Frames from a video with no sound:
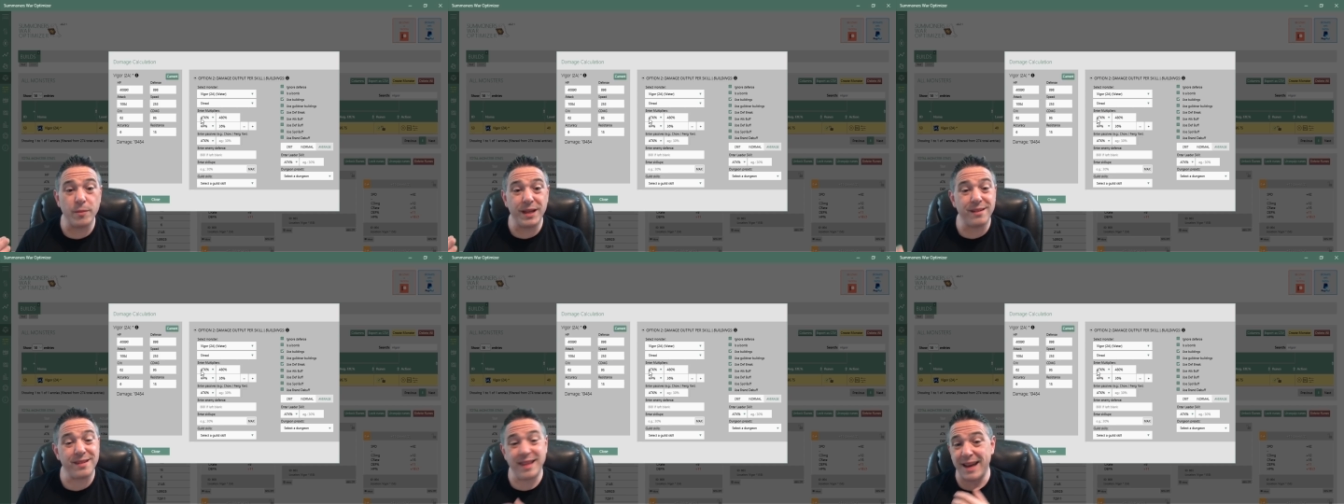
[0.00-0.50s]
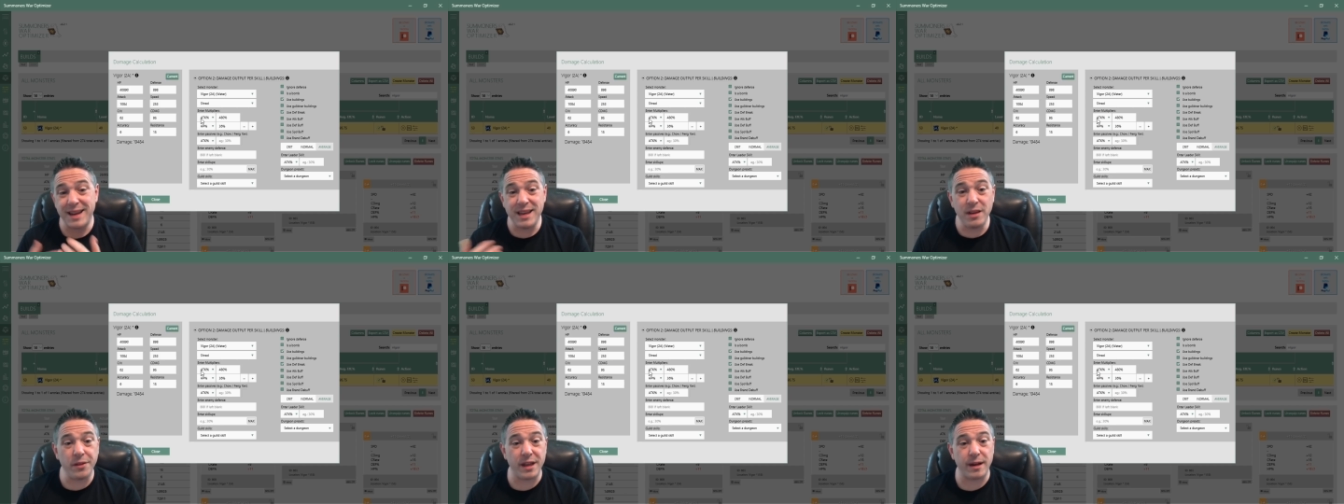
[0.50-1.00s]
means that
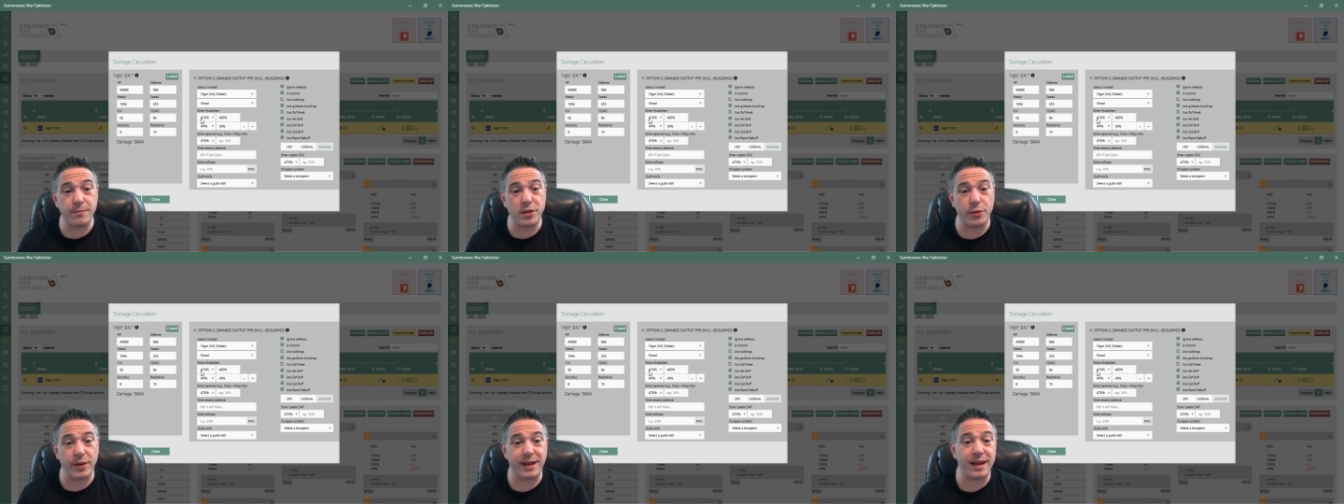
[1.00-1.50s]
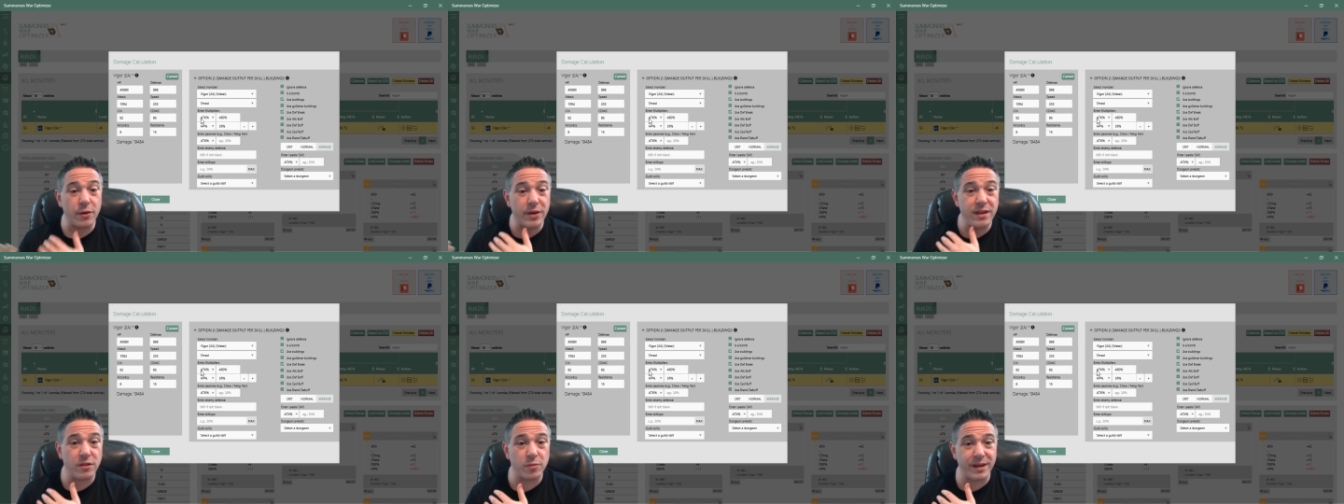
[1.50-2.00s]
heal that I'm doing now
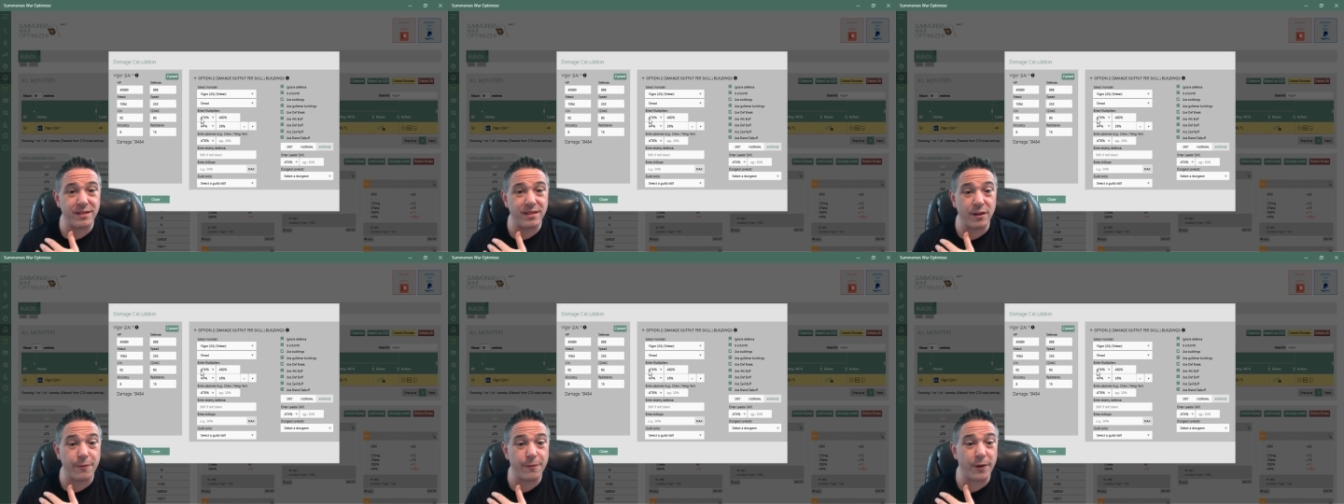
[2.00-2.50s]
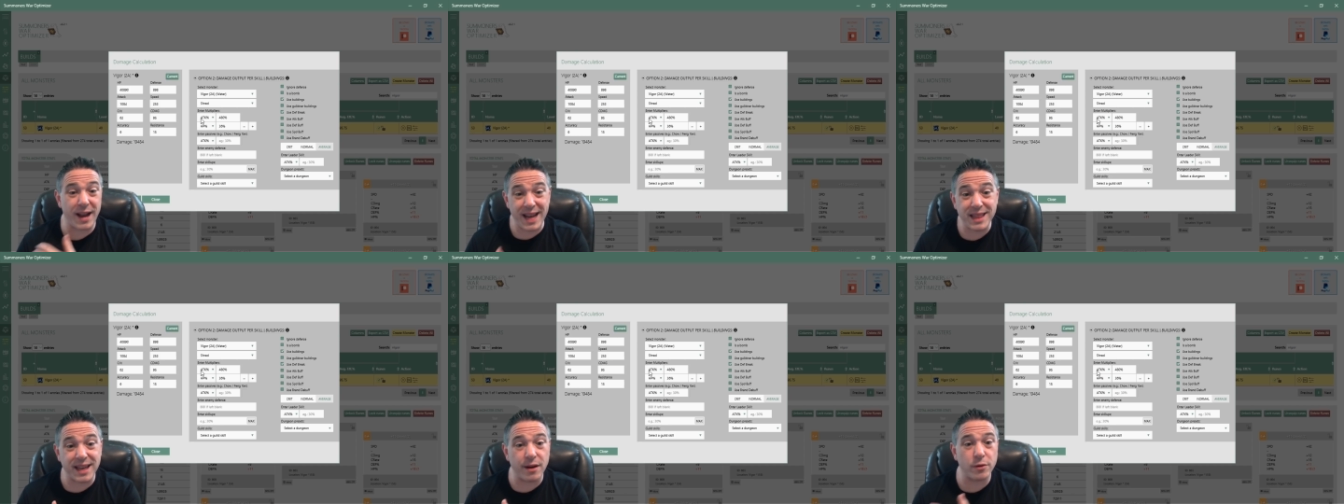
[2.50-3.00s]
heals myself for
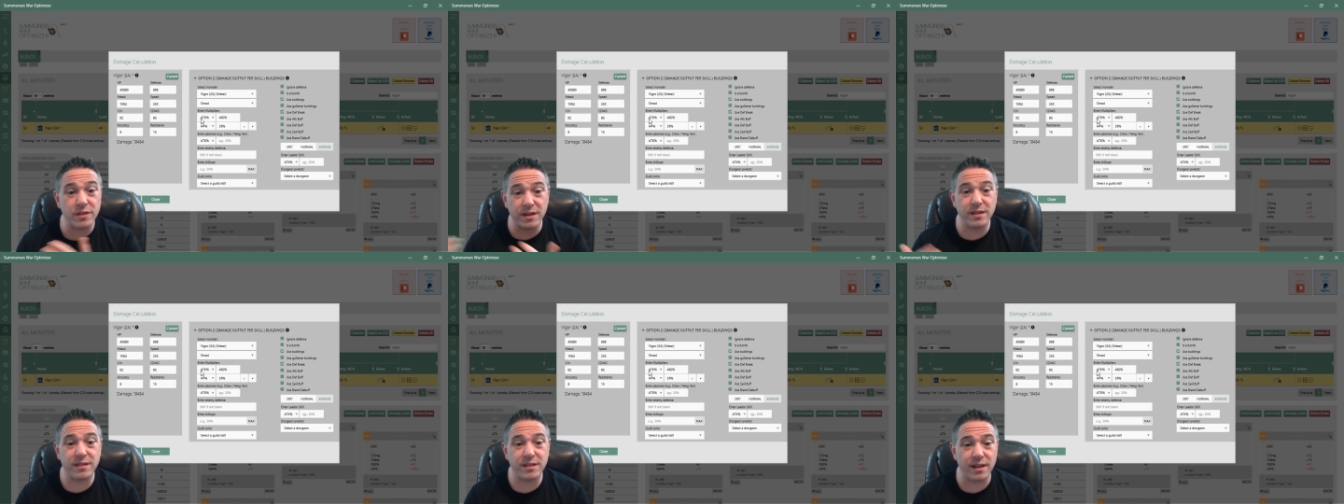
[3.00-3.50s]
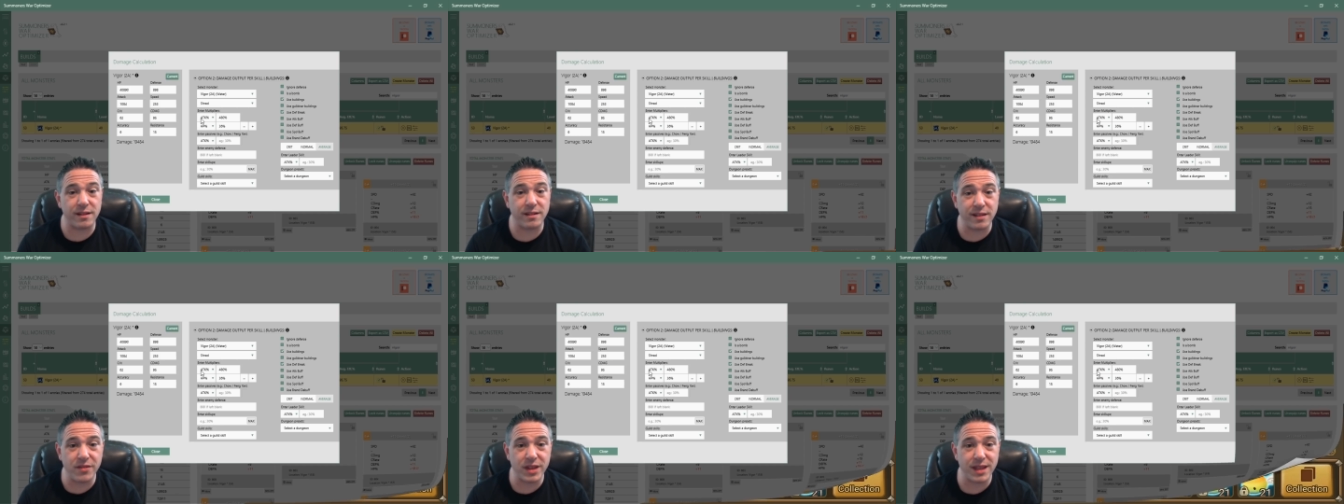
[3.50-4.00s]
8,000 instead of
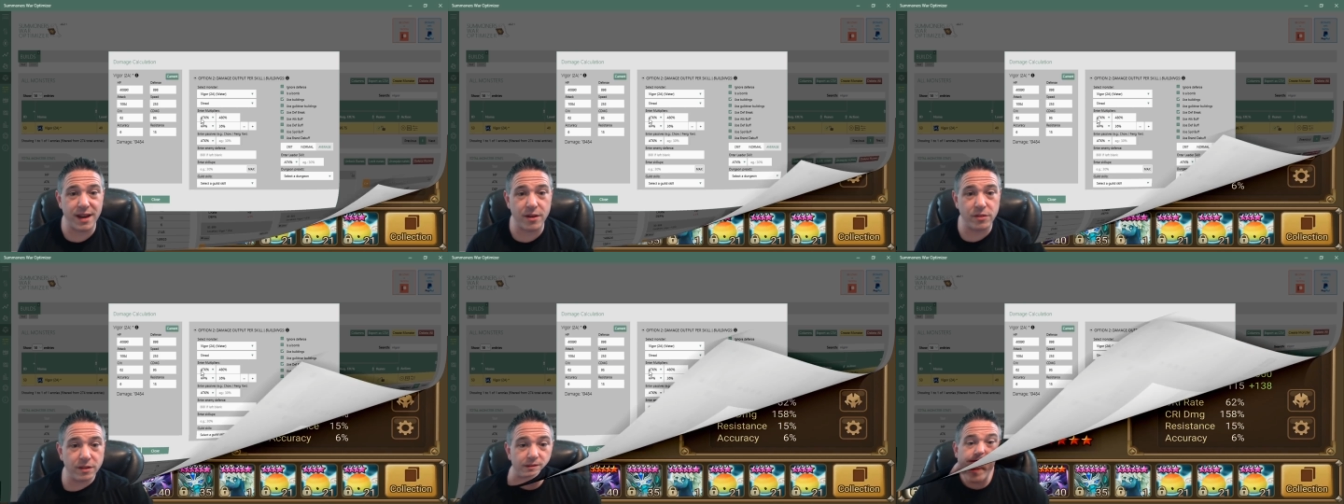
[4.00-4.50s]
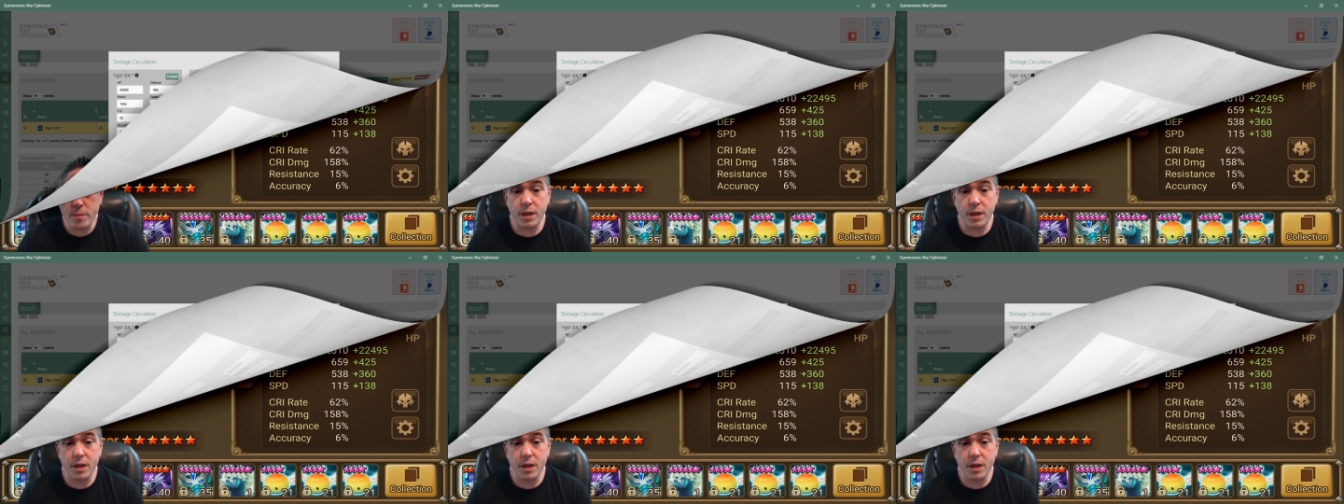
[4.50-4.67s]
7,000.